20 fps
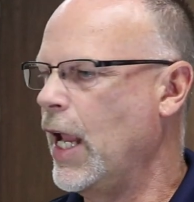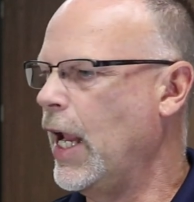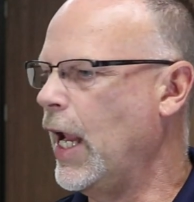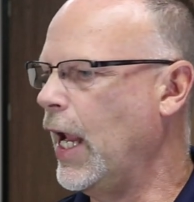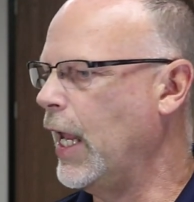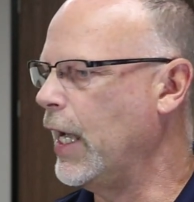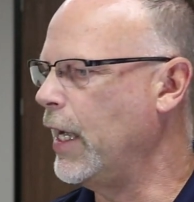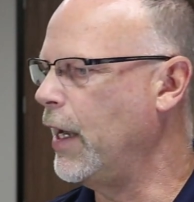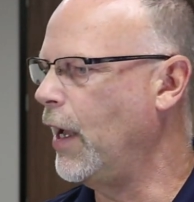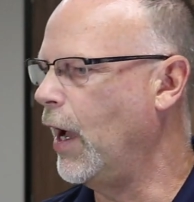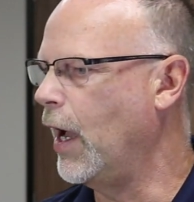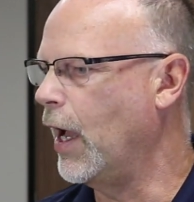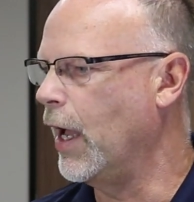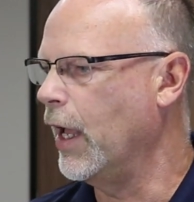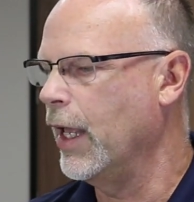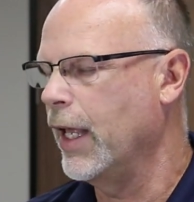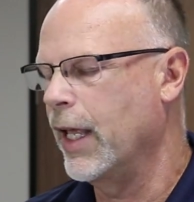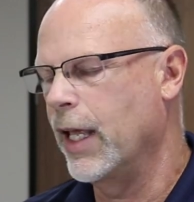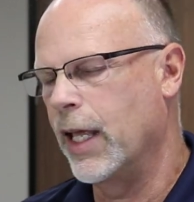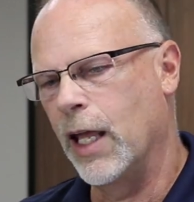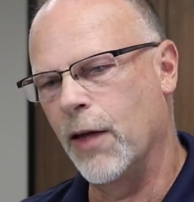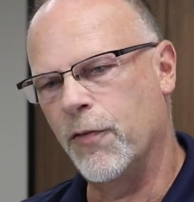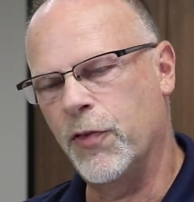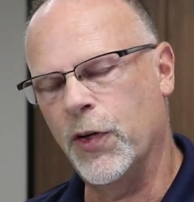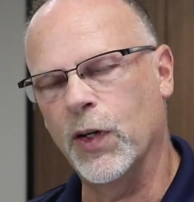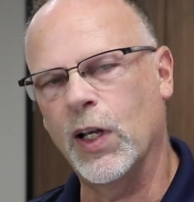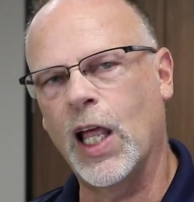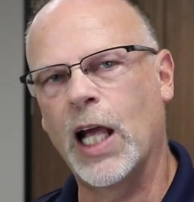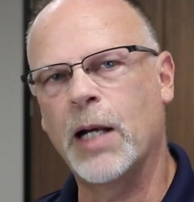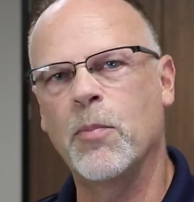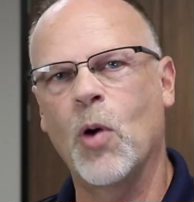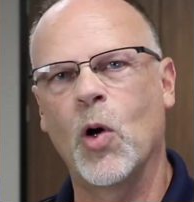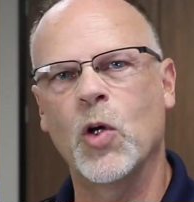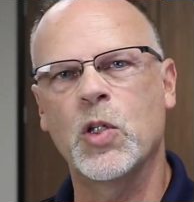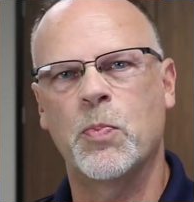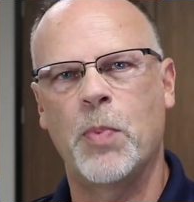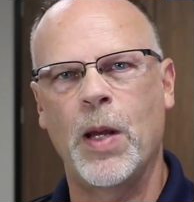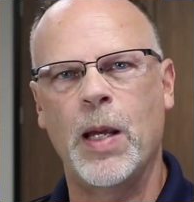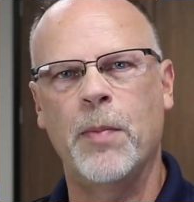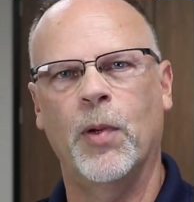And uh, if you're like
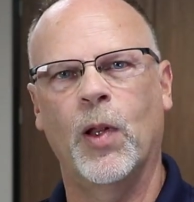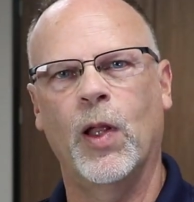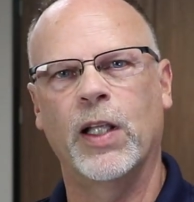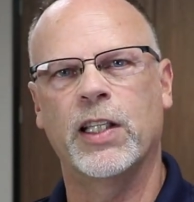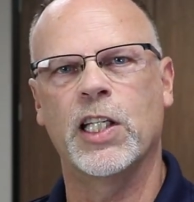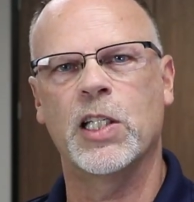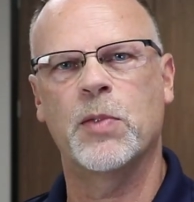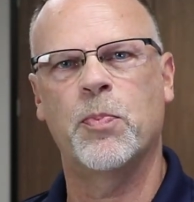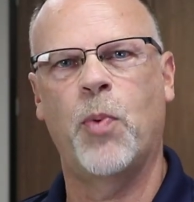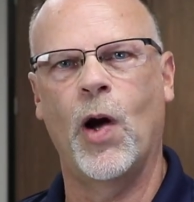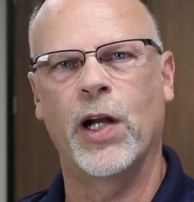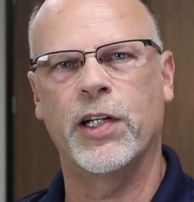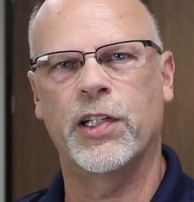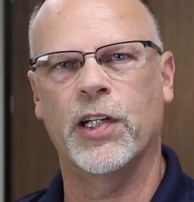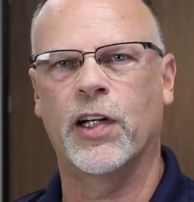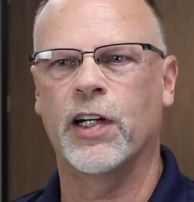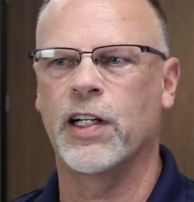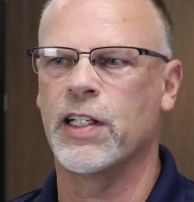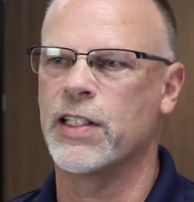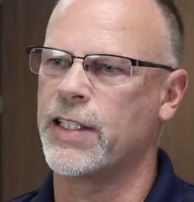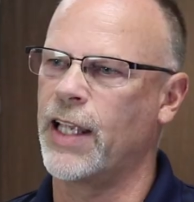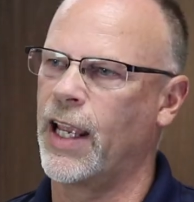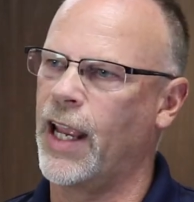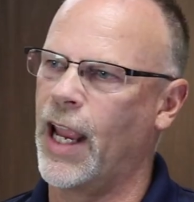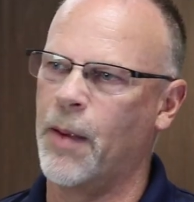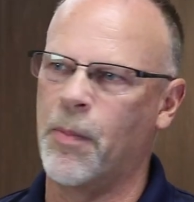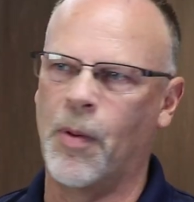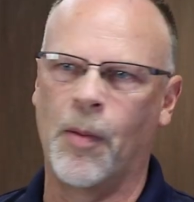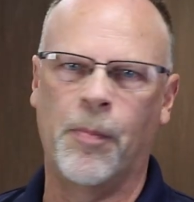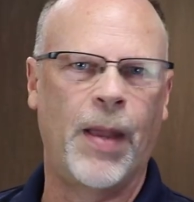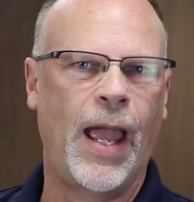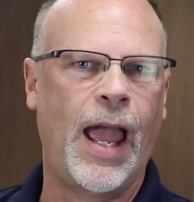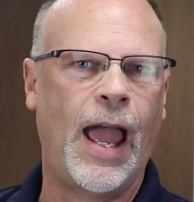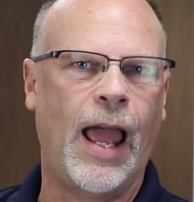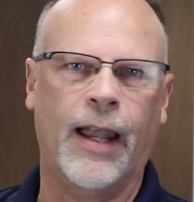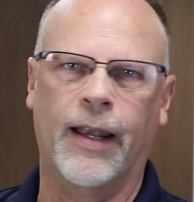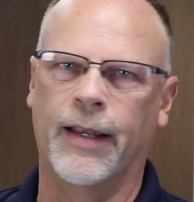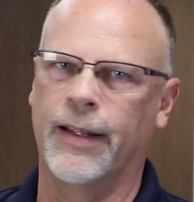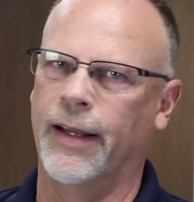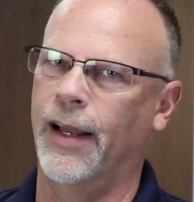most people at this point, you're gonna say, hey, but
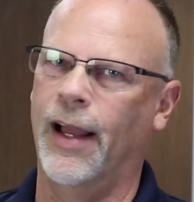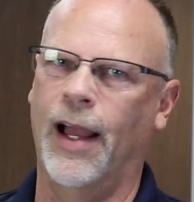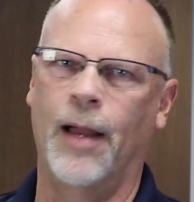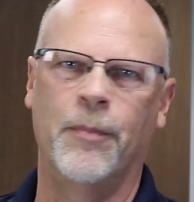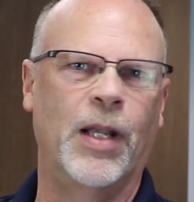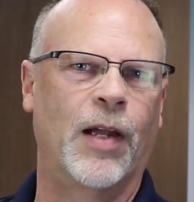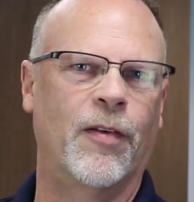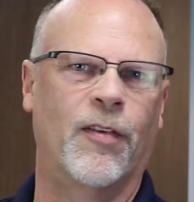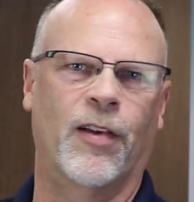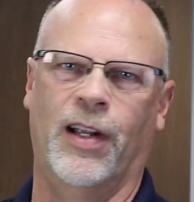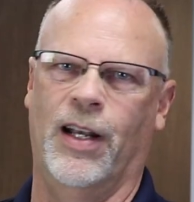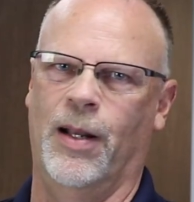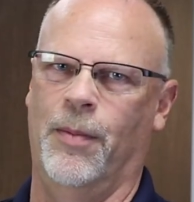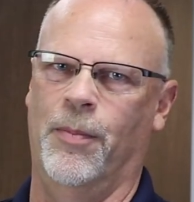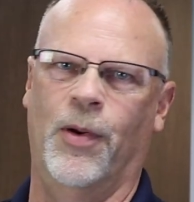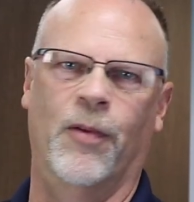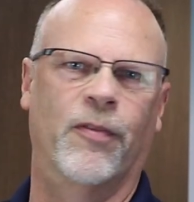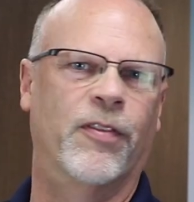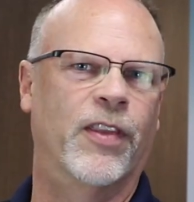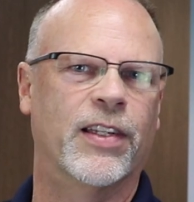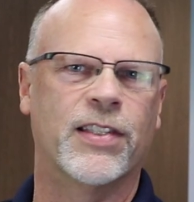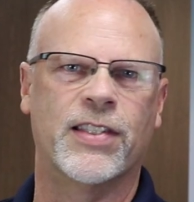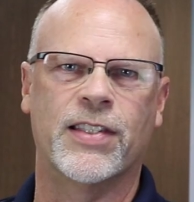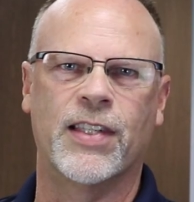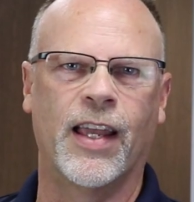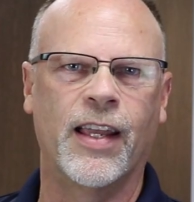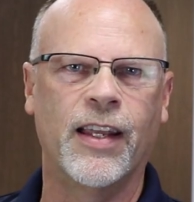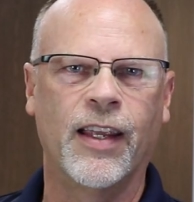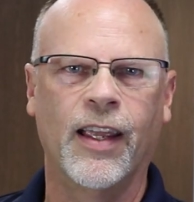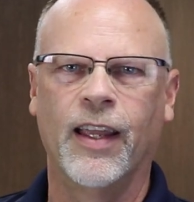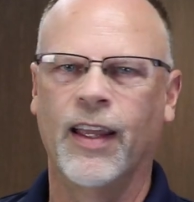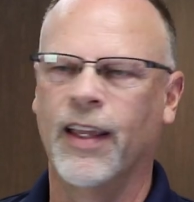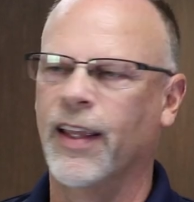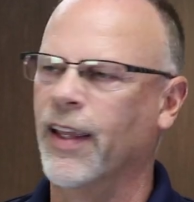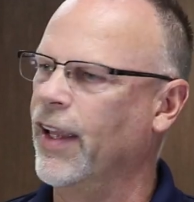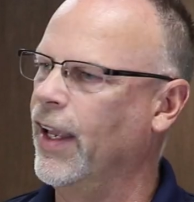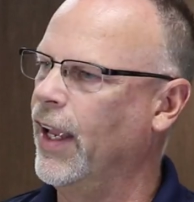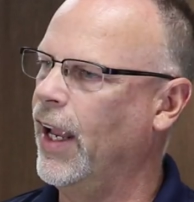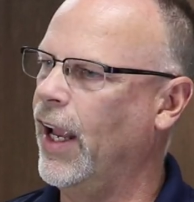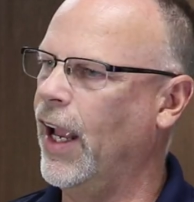Pat, I'm never gonna move this thing.
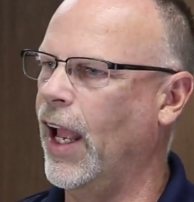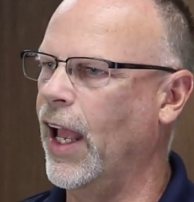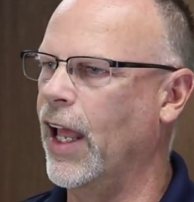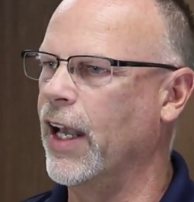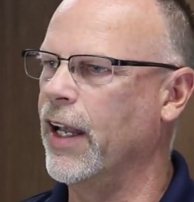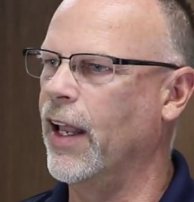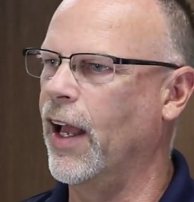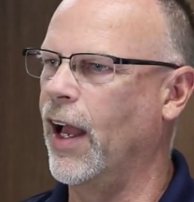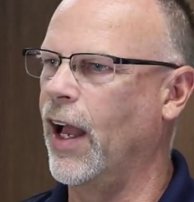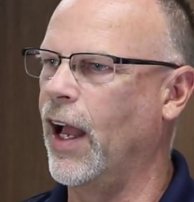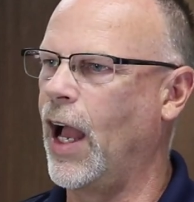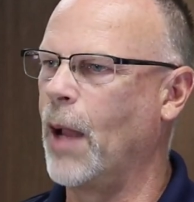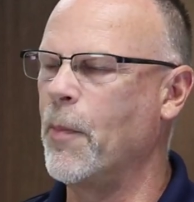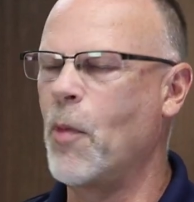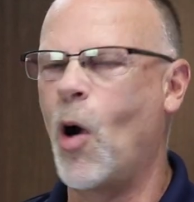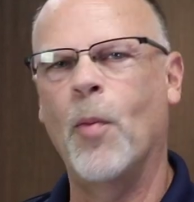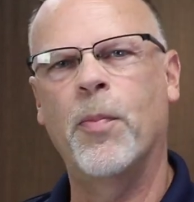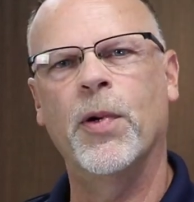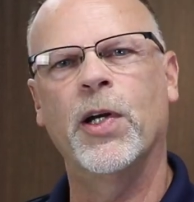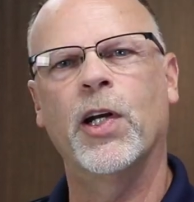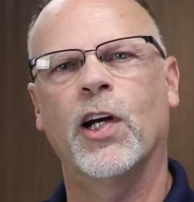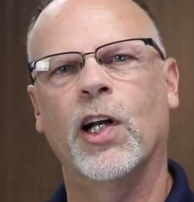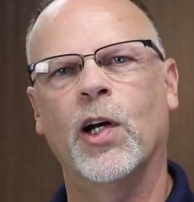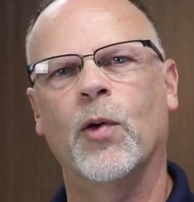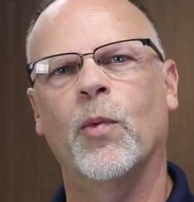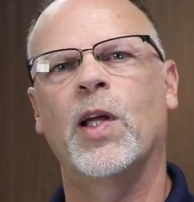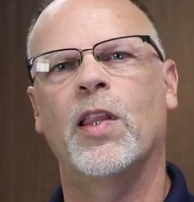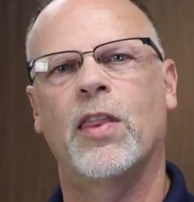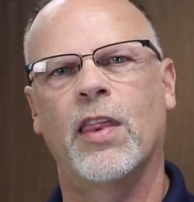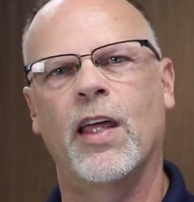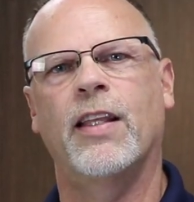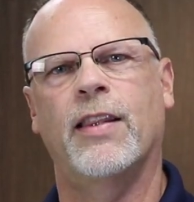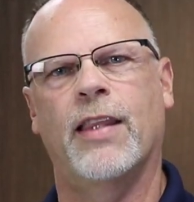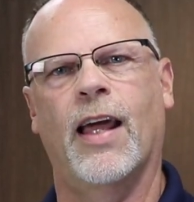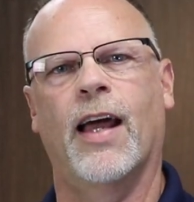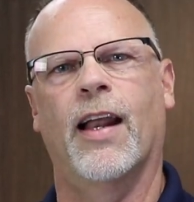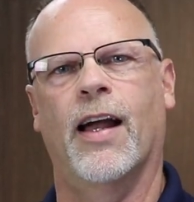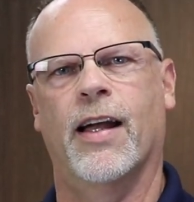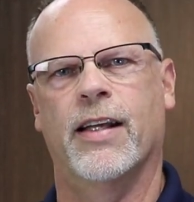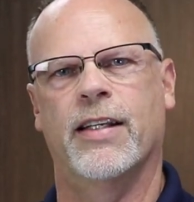And uh, I'm hoping you're going to rethink
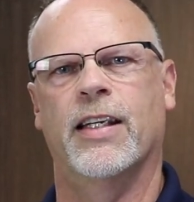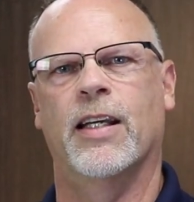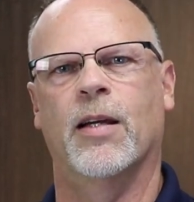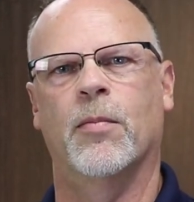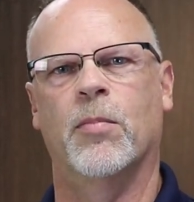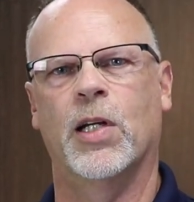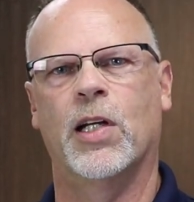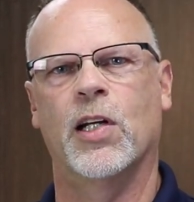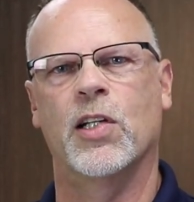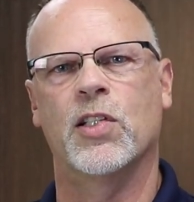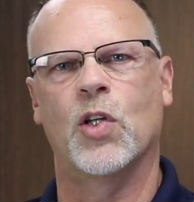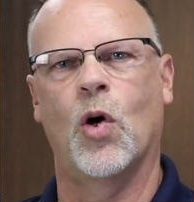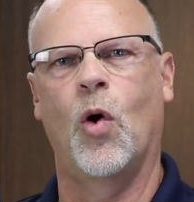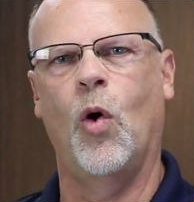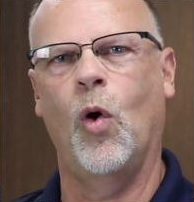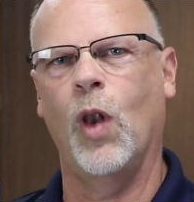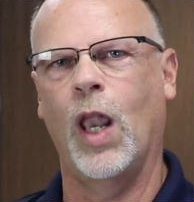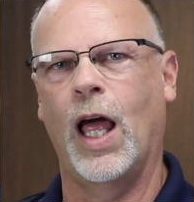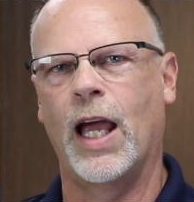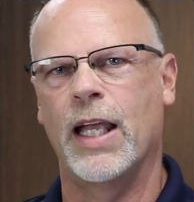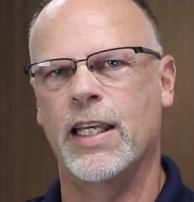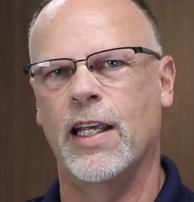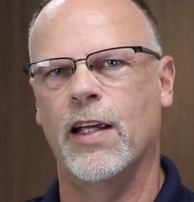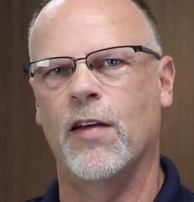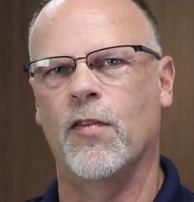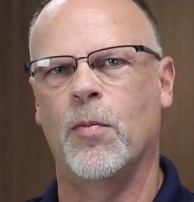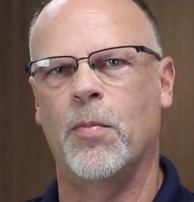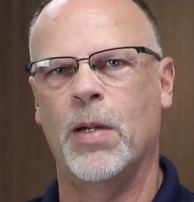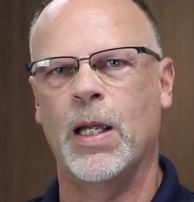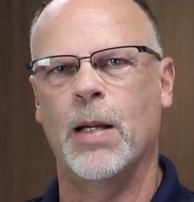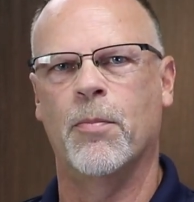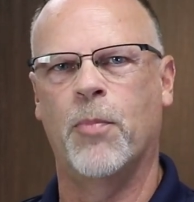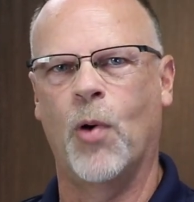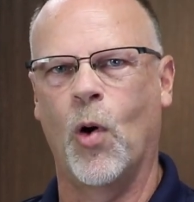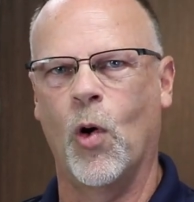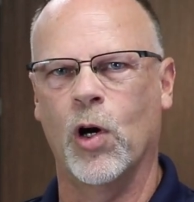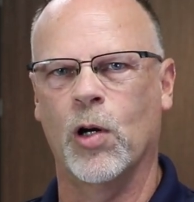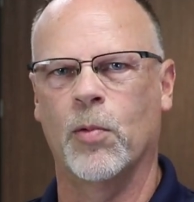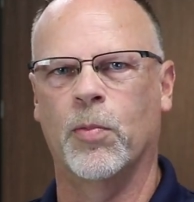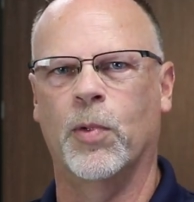that idea because the whole idea of it being
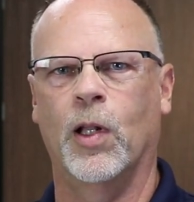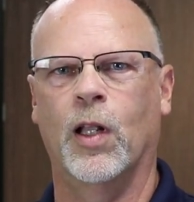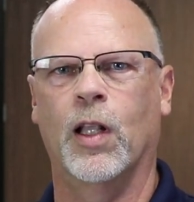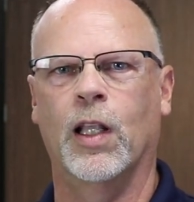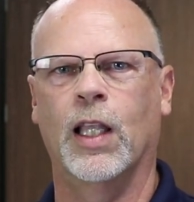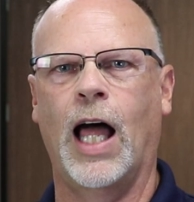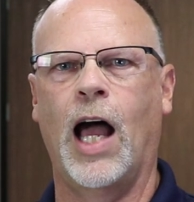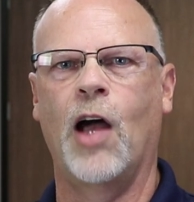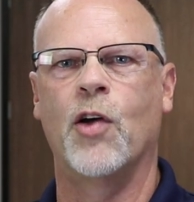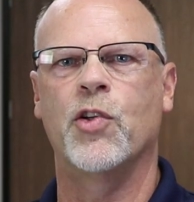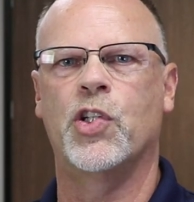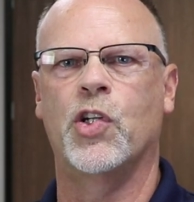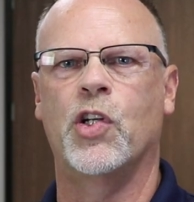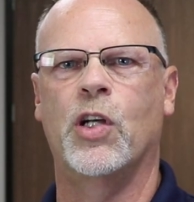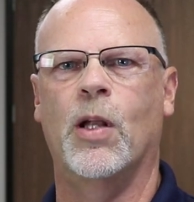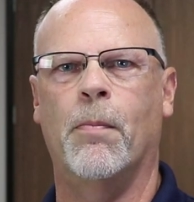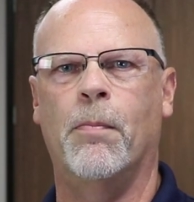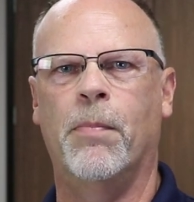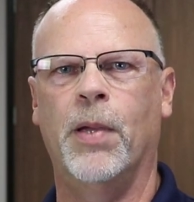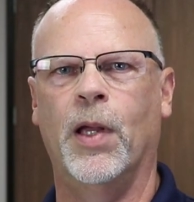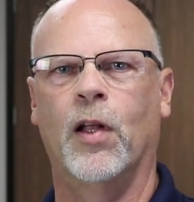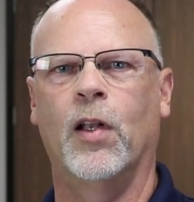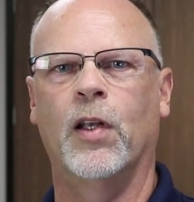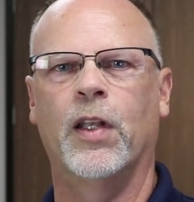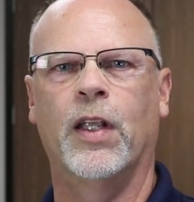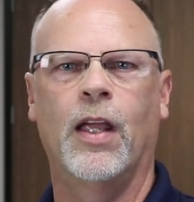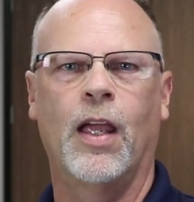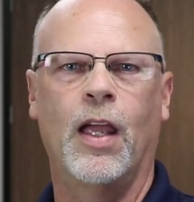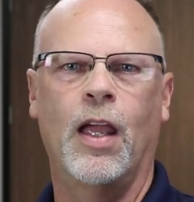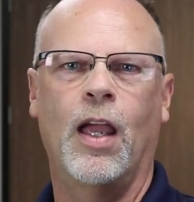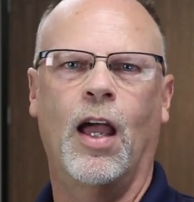portable allows you to build